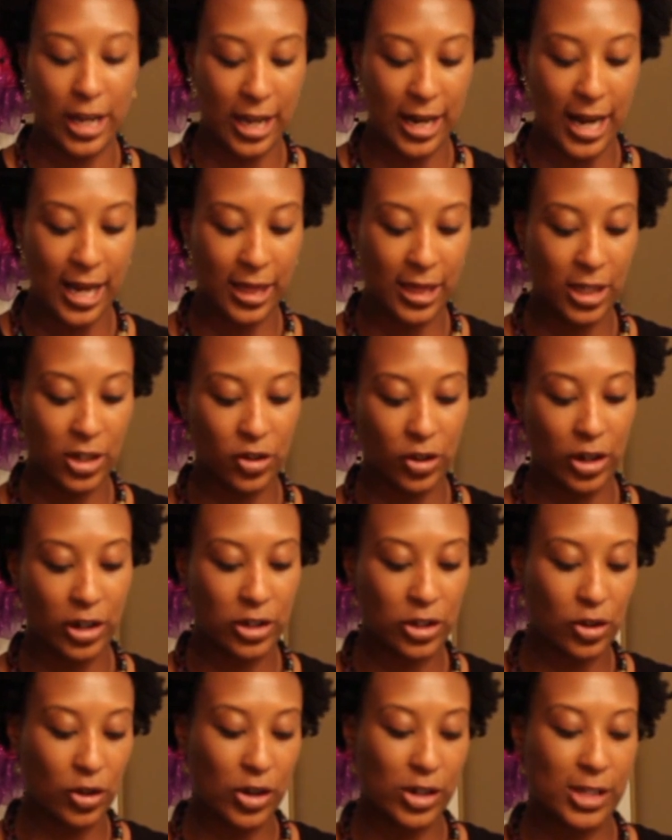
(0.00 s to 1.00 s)
get at the
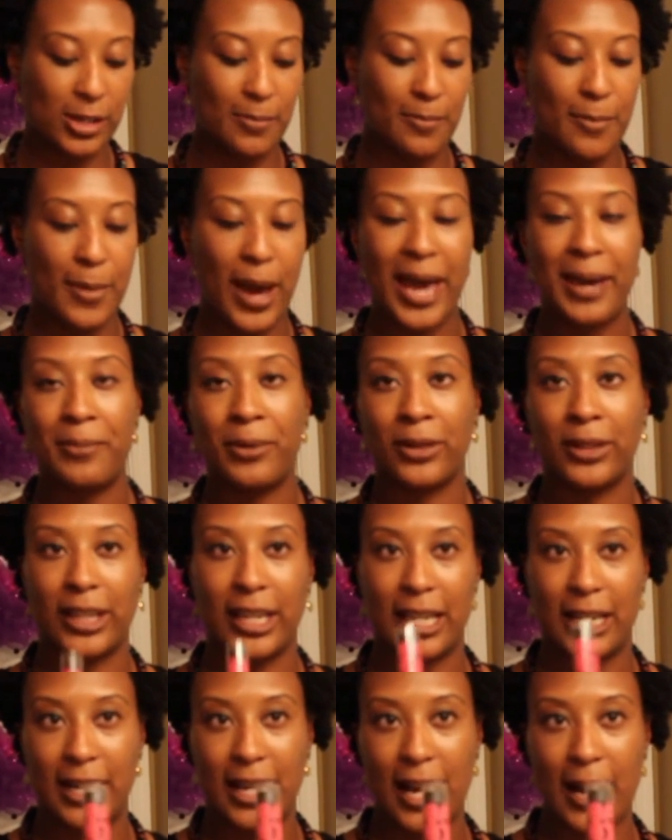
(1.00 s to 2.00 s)
drugstore is a
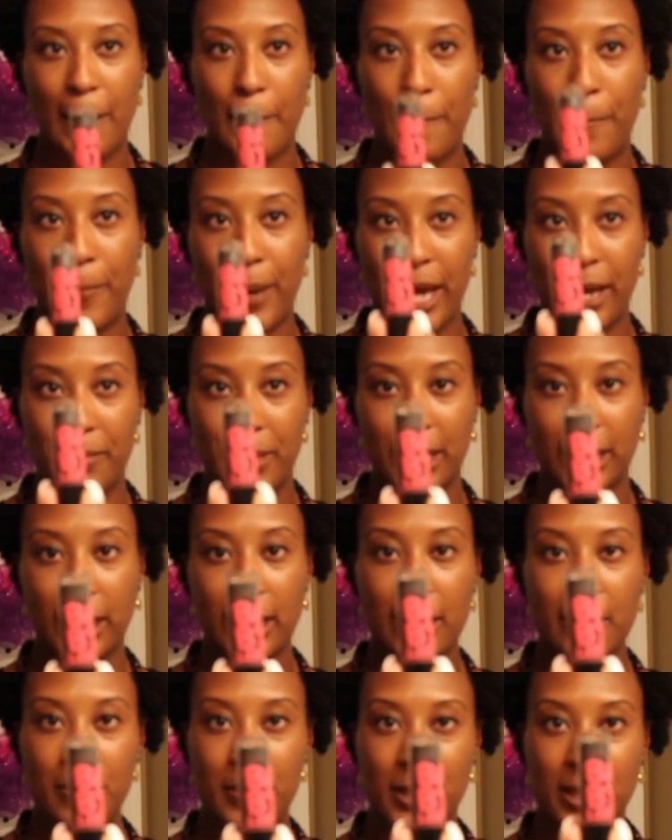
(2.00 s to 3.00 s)
Maybelline Baby
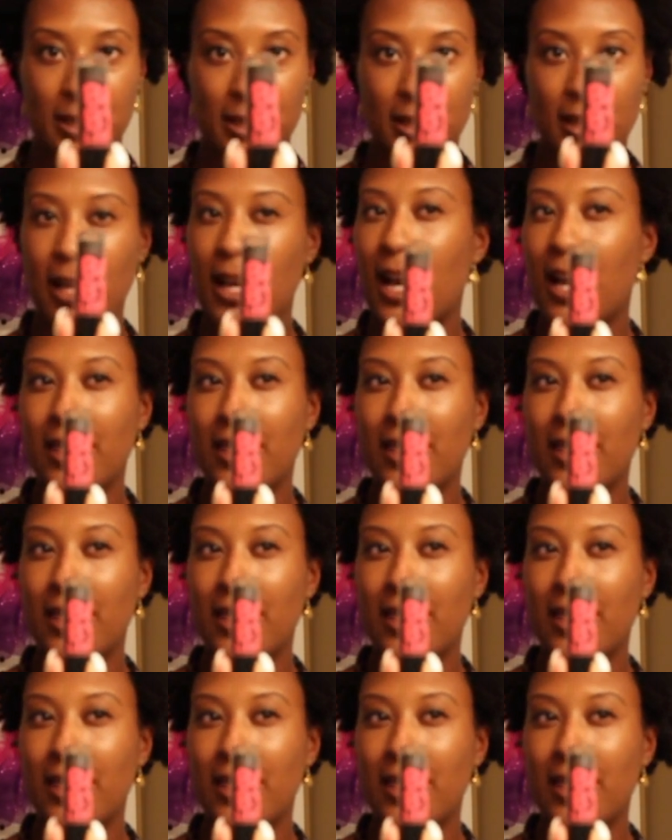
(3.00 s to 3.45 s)
Lips.